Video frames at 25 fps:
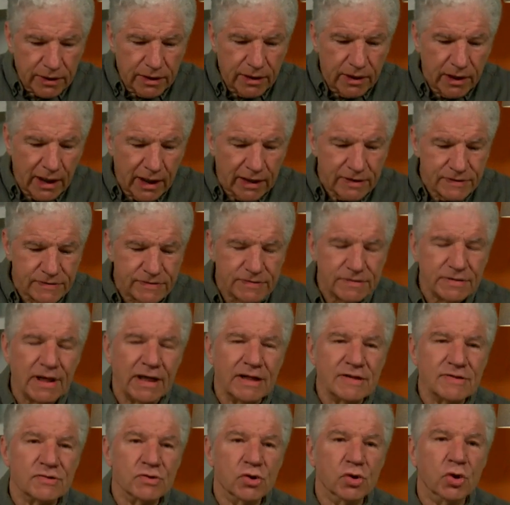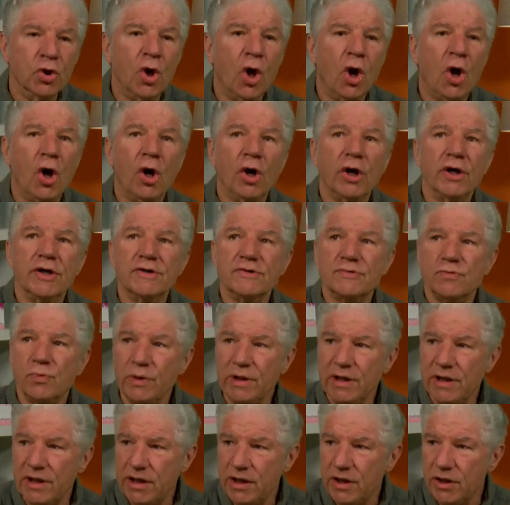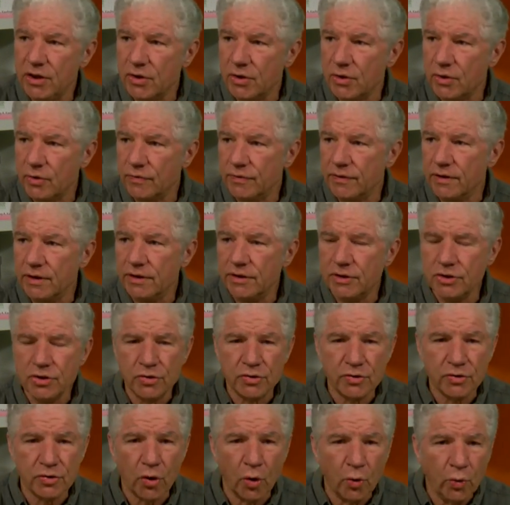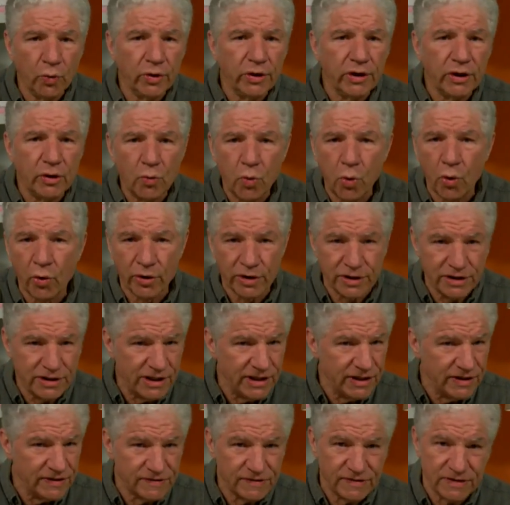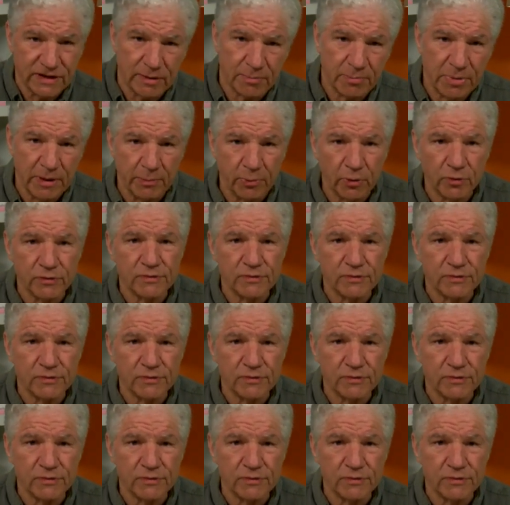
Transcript: as, as long as we hear that you're only quarantined sick people, as